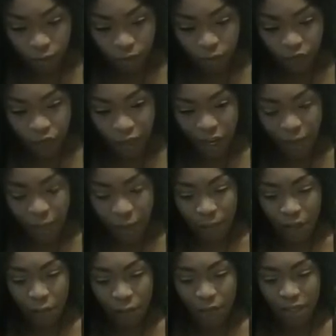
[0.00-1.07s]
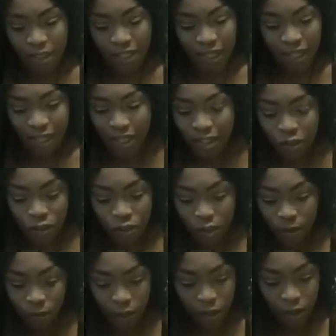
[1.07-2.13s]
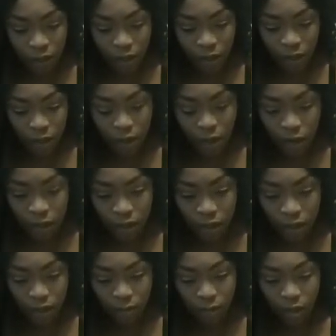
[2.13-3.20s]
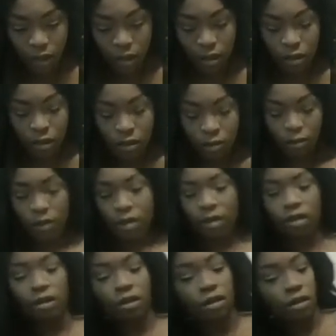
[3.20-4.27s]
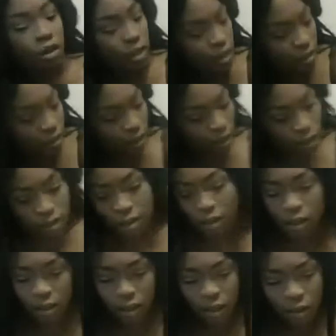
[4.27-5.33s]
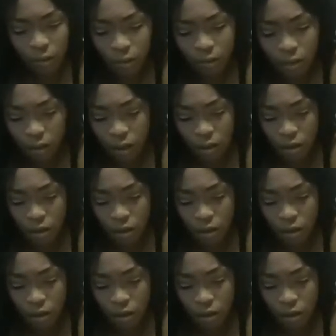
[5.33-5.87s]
Feel like maybe they're being teased or something. I'm feeling like something with the teasing. So let's see what these